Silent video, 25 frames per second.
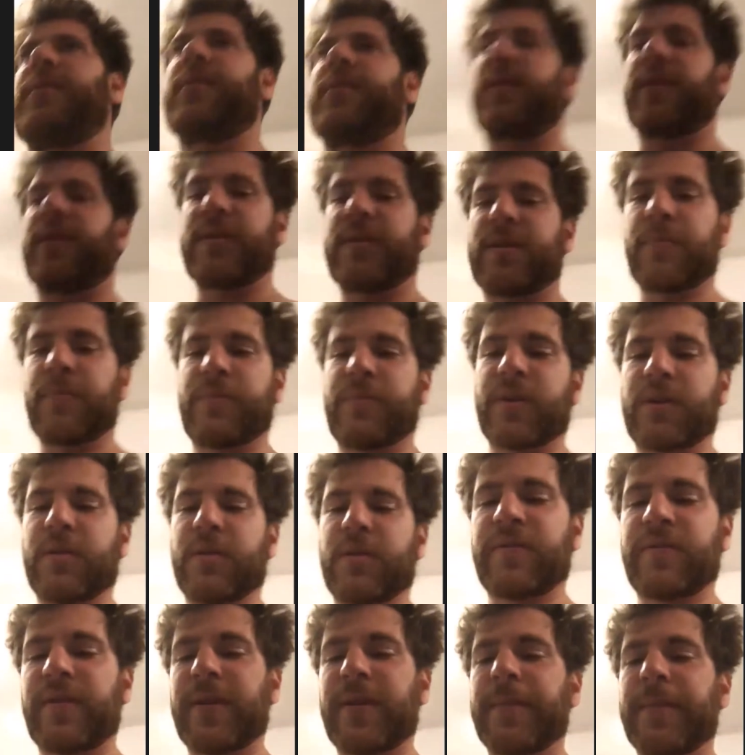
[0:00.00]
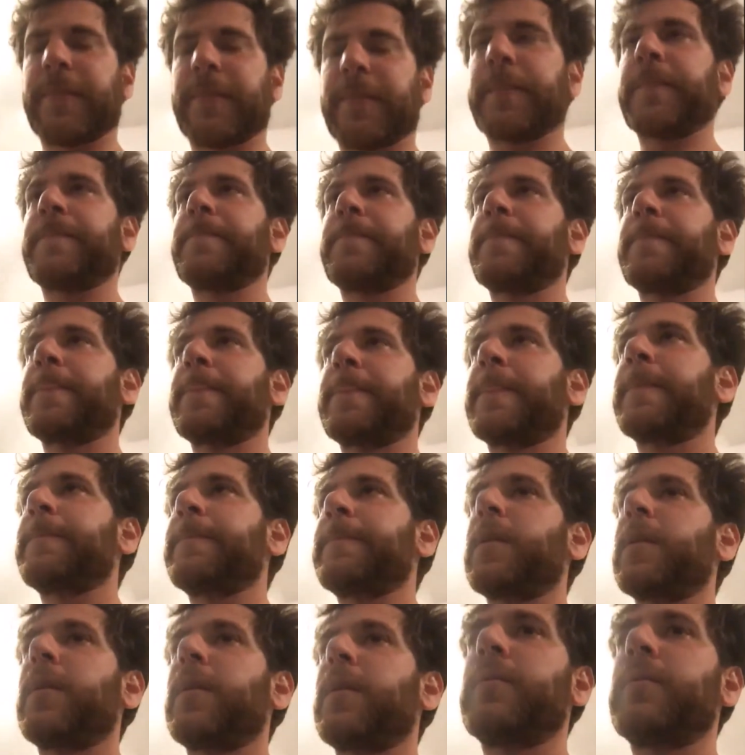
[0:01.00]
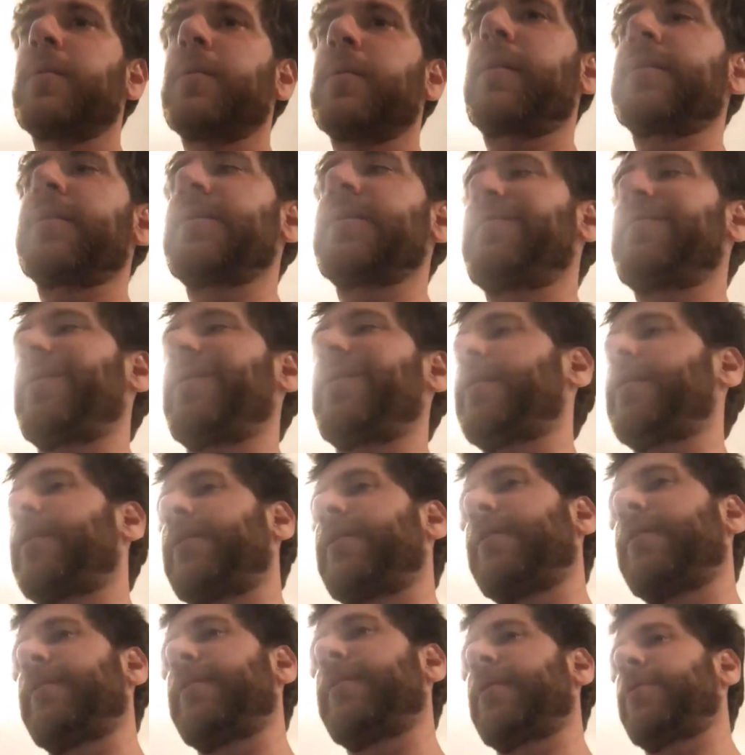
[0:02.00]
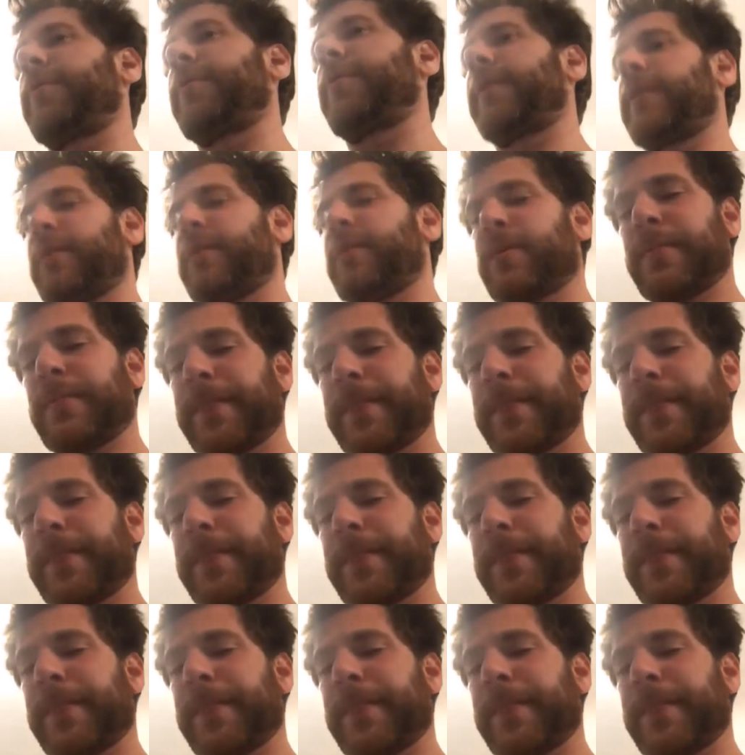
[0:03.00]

like something unified. No, because they've got like other curriculum.